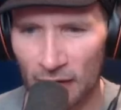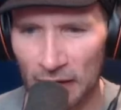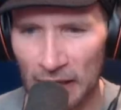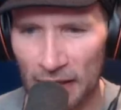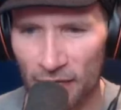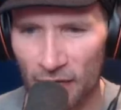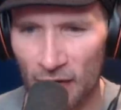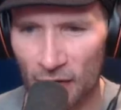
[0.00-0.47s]

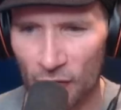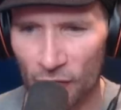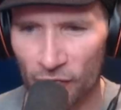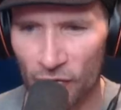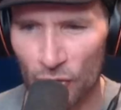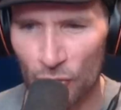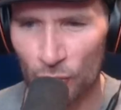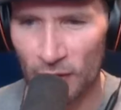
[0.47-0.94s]
I think the
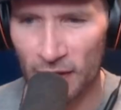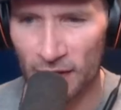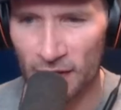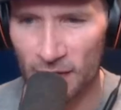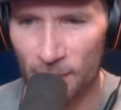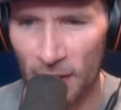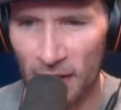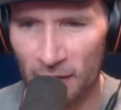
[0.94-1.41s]

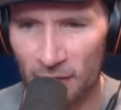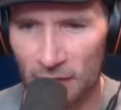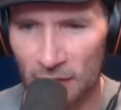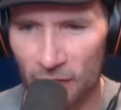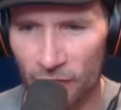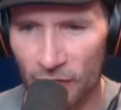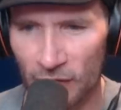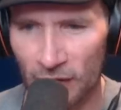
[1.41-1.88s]
Fulings make
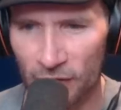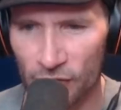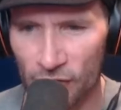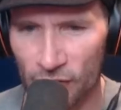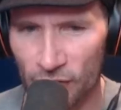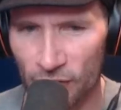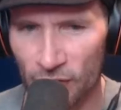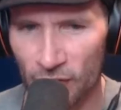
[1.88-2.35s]
little
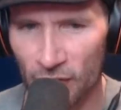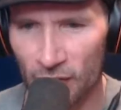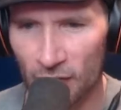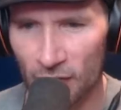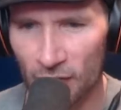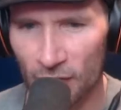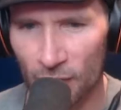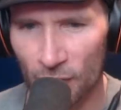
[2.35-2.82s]
villages
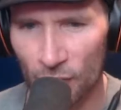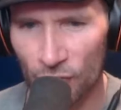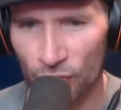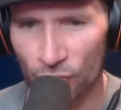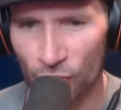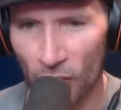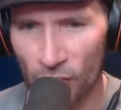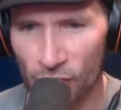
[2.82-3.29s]
or
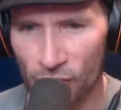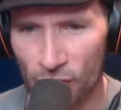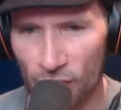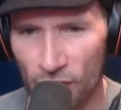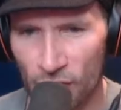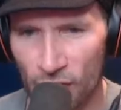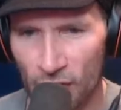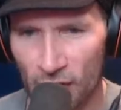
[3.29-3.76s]

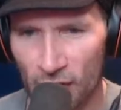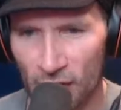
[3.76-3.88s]
structures.